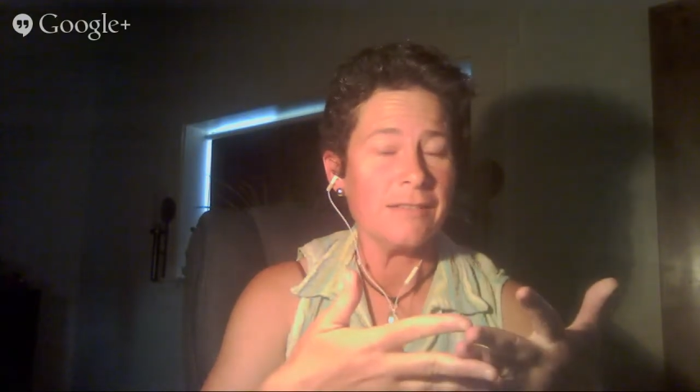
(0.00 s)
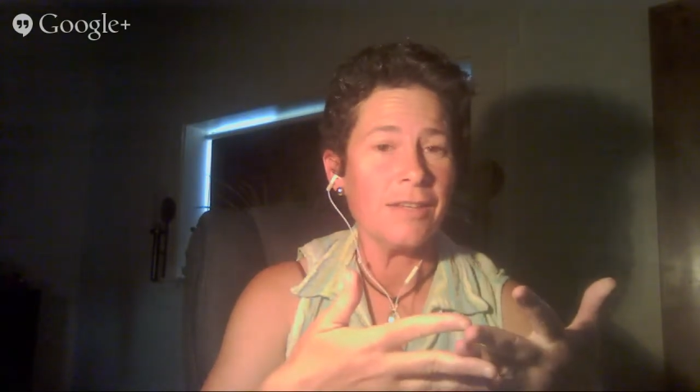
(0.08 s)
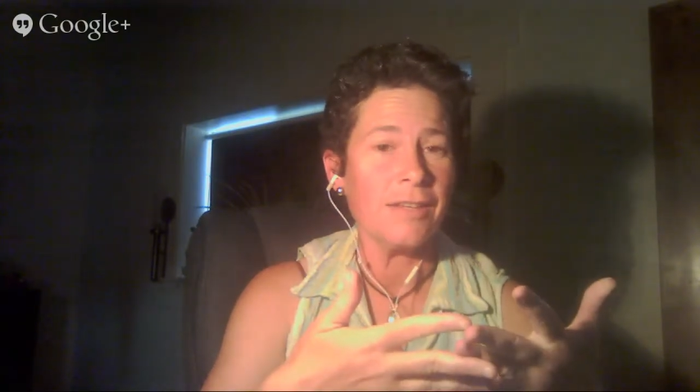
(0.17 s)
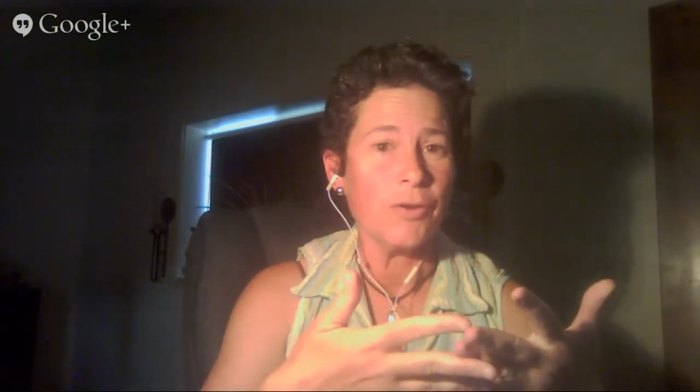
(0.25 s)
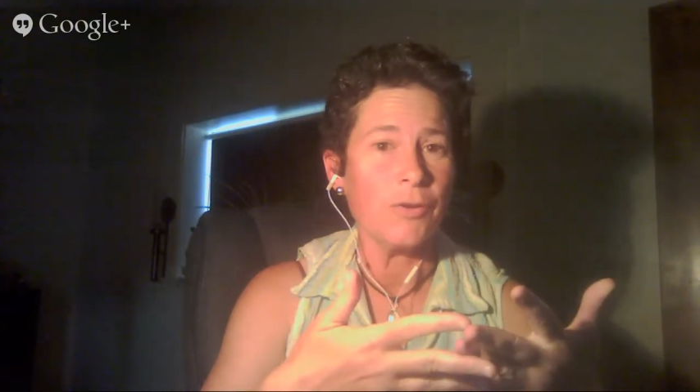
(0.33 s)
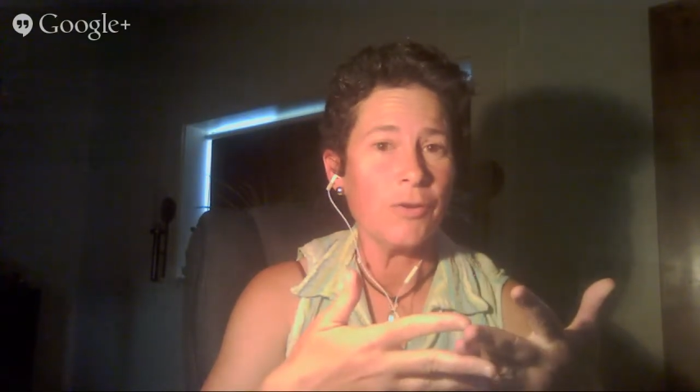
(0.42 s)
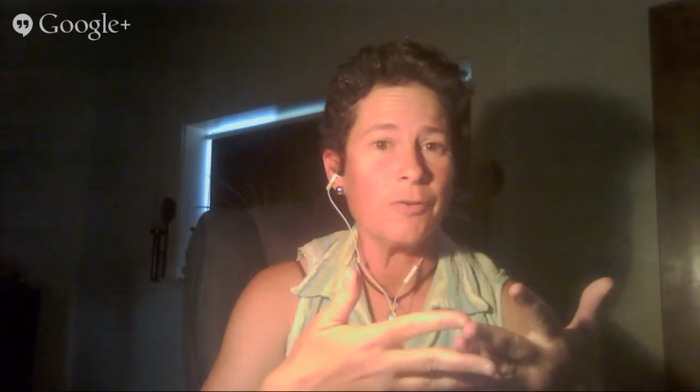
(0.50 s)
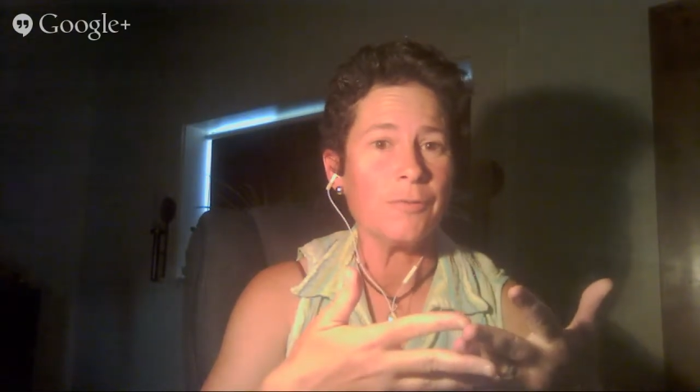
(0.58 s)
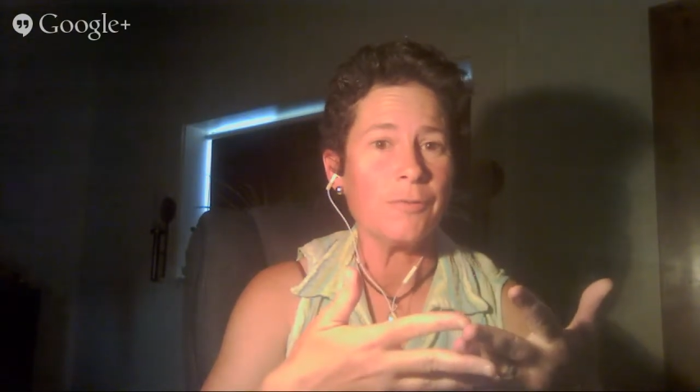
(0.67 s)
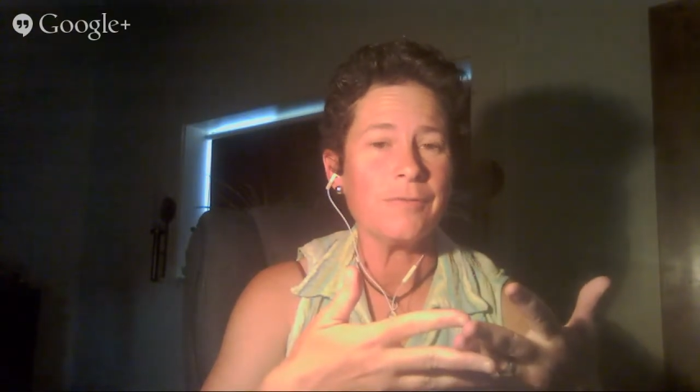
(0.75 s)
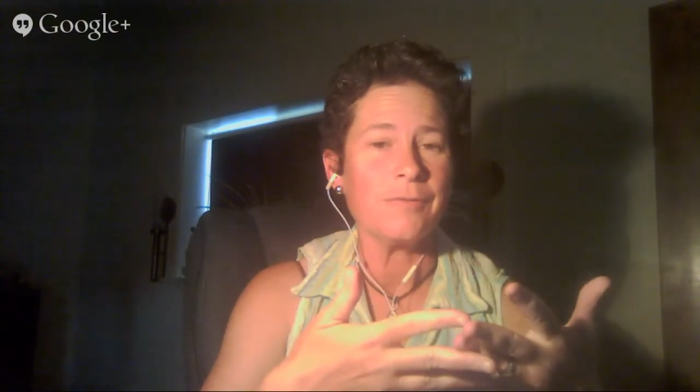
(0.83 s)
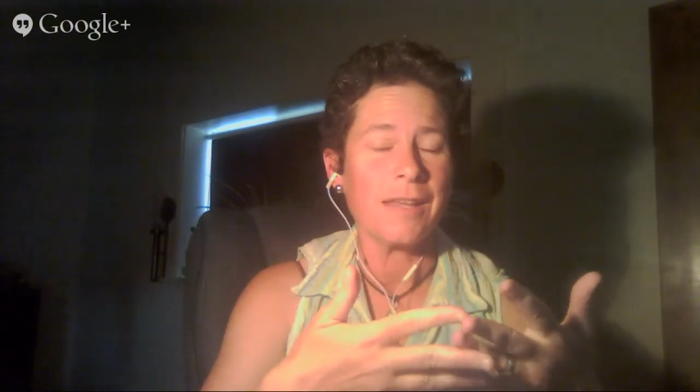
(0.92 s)

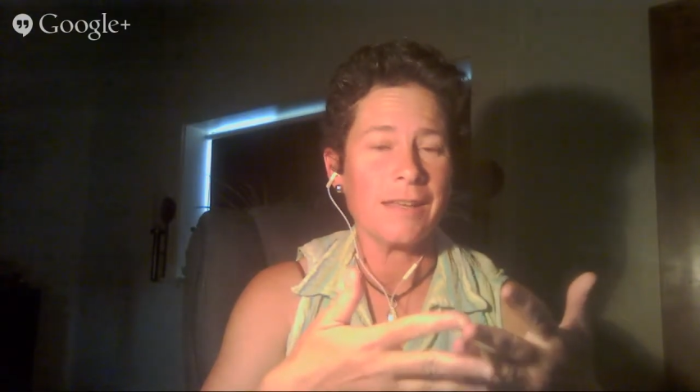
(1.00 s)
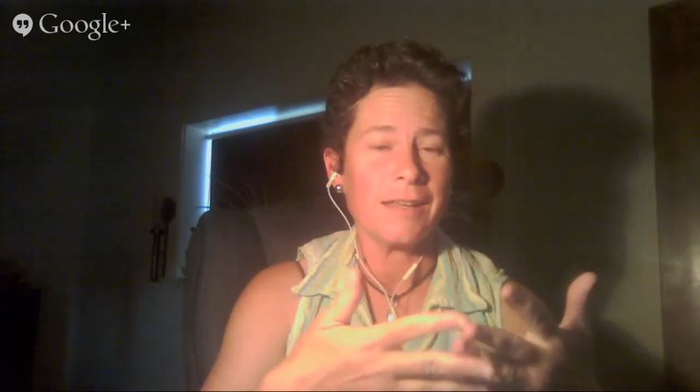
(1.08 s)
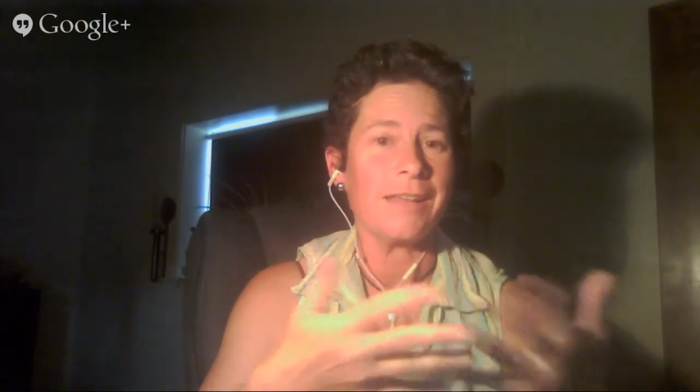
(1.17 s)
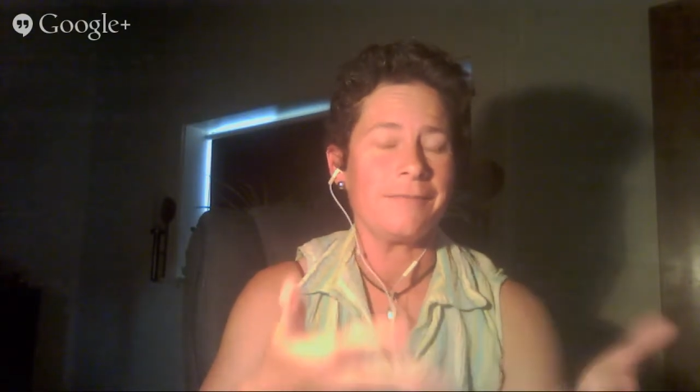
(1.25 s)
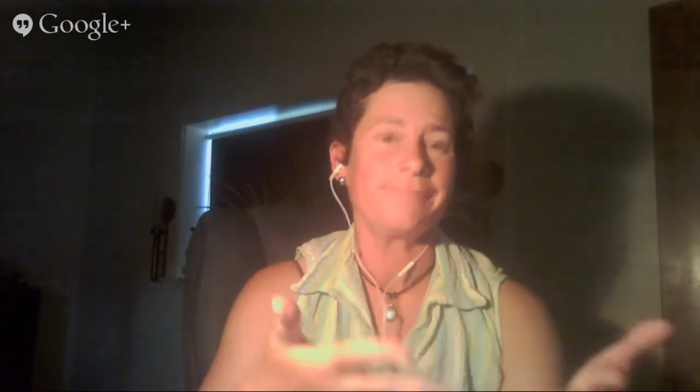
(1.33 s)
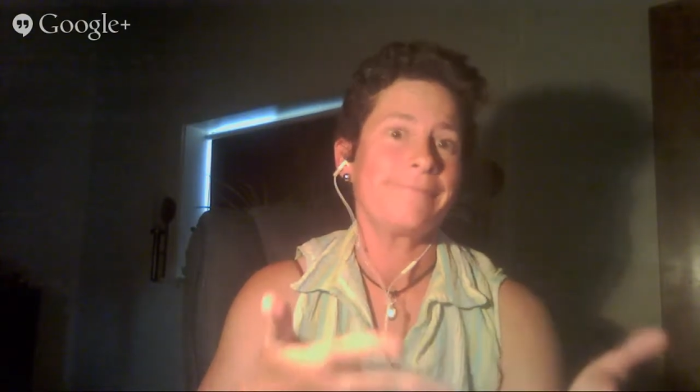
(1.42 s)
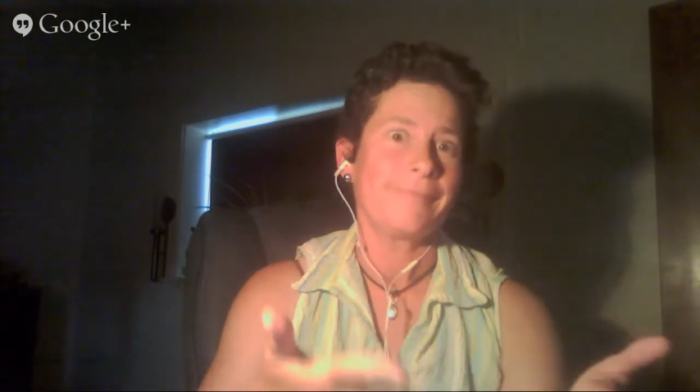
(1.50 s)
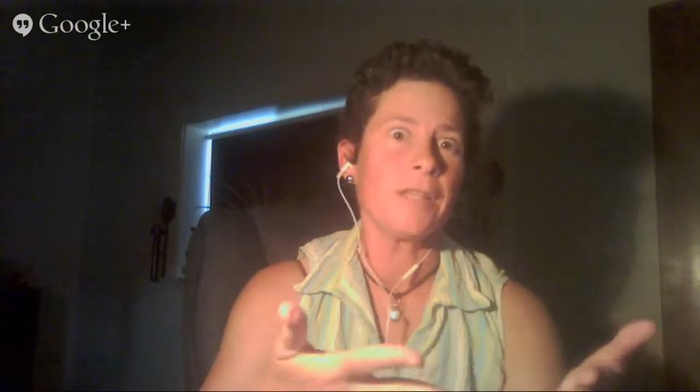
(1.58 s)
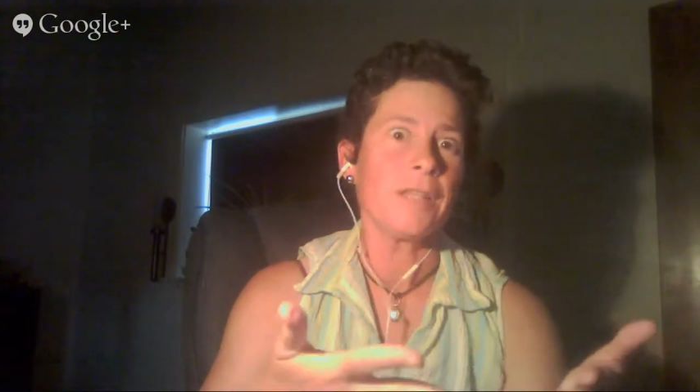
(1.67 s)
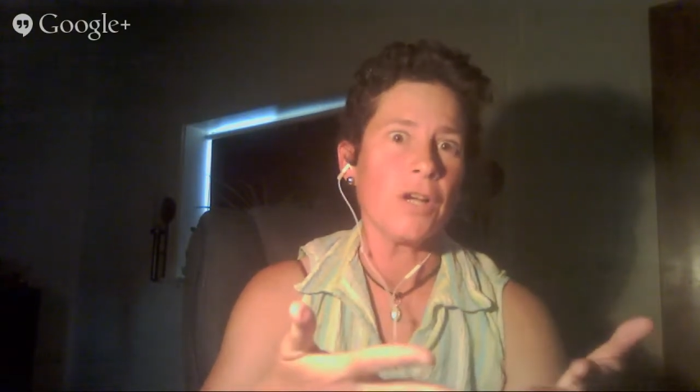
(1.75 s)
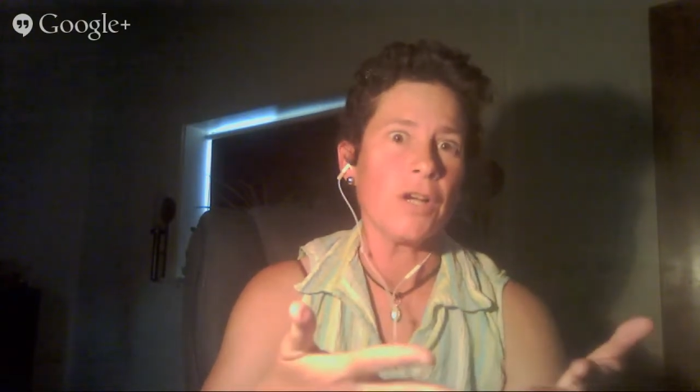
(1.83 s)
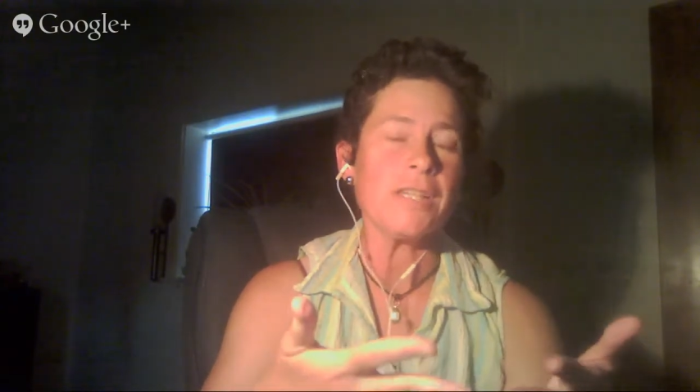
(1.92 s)
knew that I
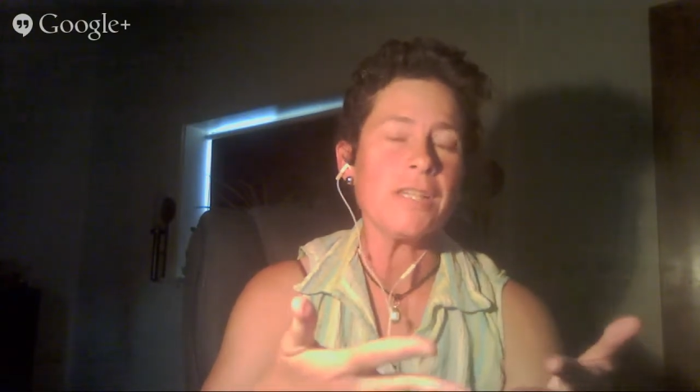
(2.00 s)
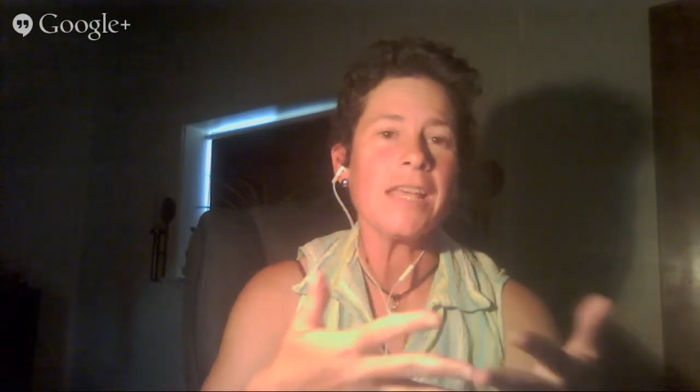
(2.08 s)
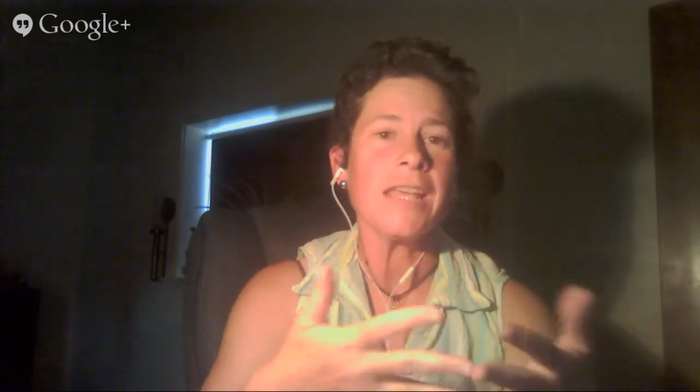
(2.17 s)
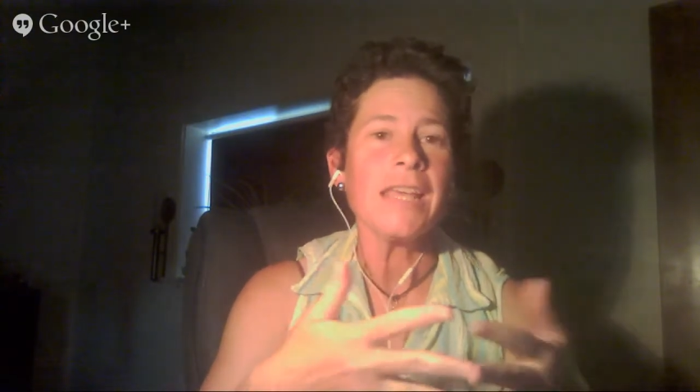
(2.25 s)
learned,